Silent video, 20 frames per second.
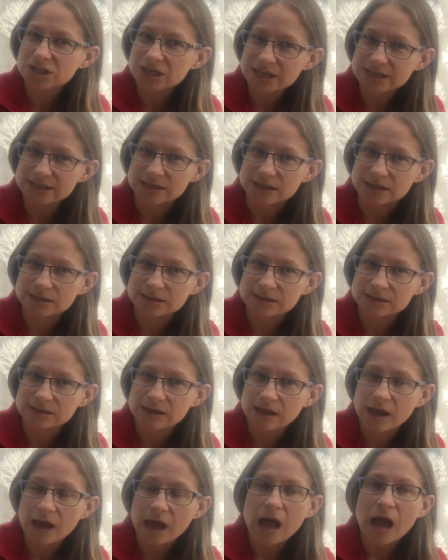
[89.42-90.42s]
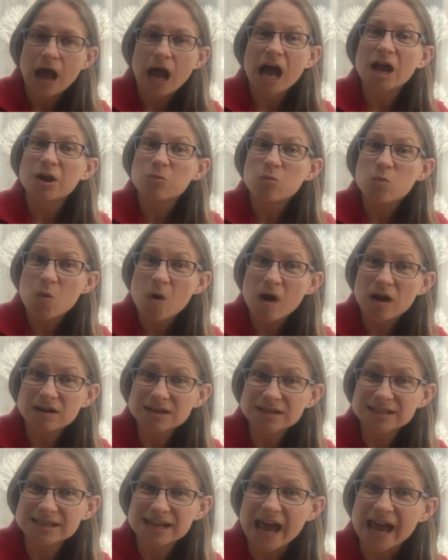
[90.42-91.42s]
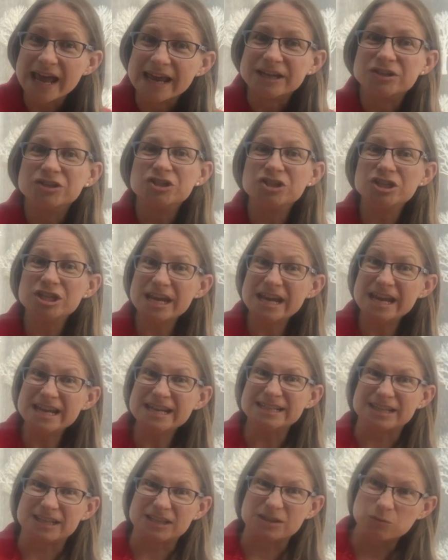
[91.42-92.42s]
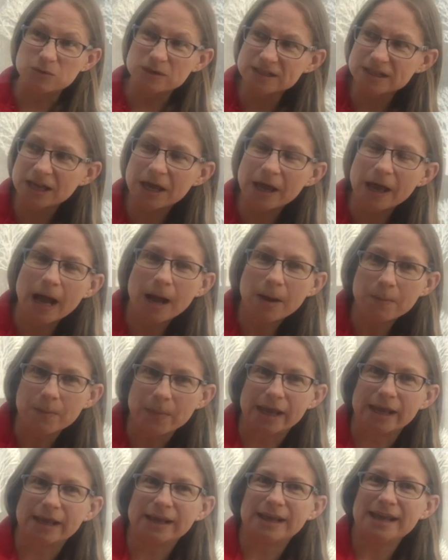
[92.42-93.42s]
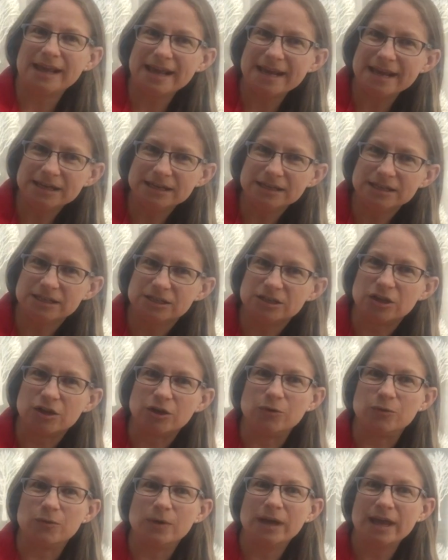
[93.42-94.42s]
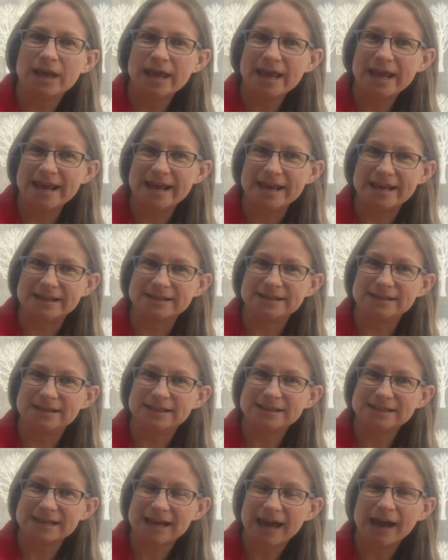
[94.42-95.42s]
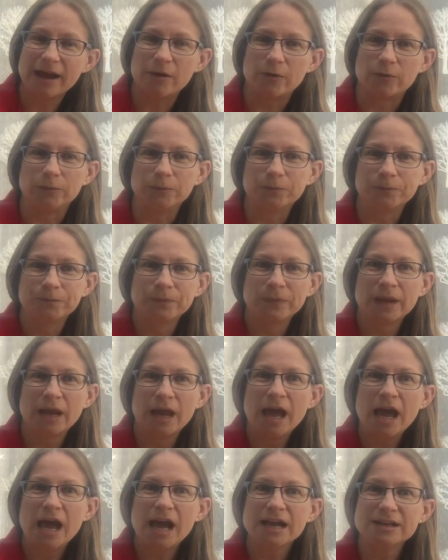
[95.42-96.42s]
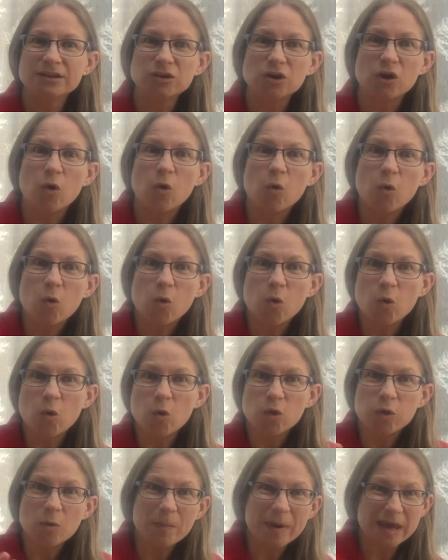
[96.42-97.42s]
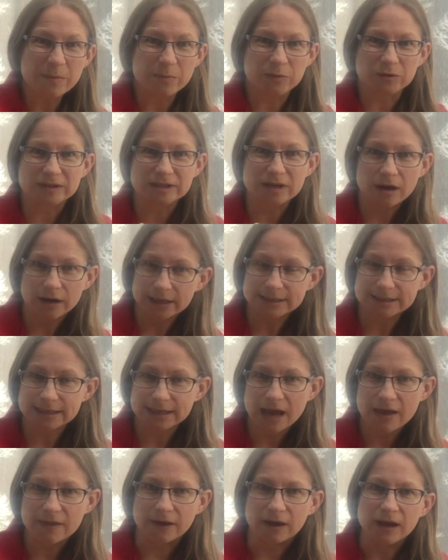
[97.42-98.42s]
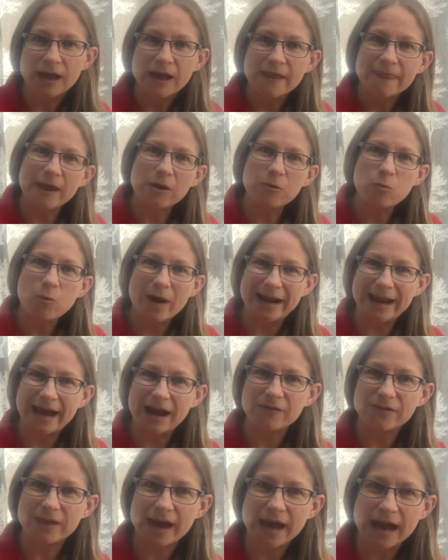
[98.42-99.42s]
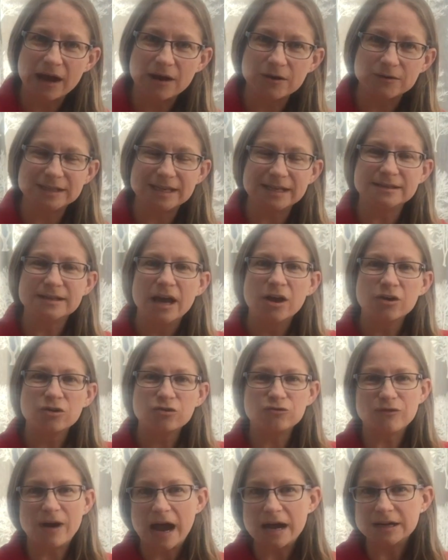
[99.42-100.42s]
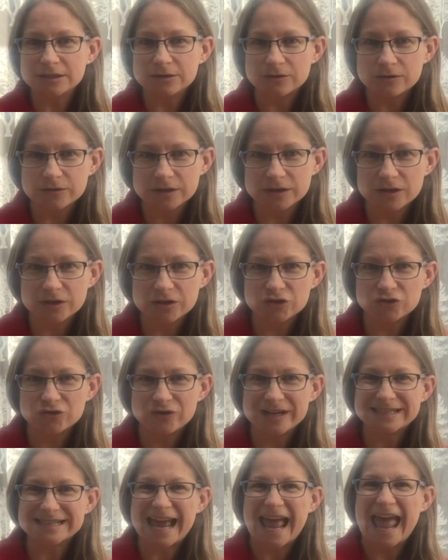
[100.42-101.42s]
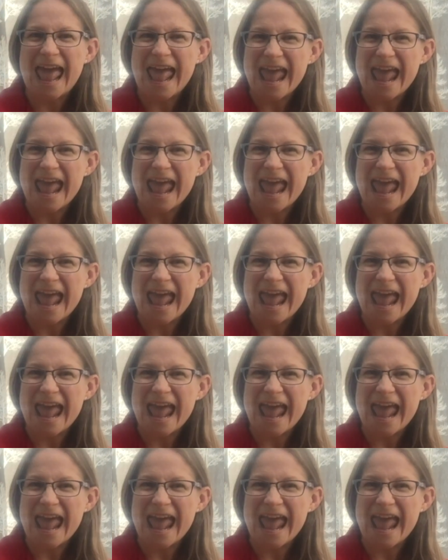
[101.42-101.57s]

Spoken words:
Jesus. And one day, Jesus was coming into his town. And all the people started together. They went out of their houses, crowding onto the streets.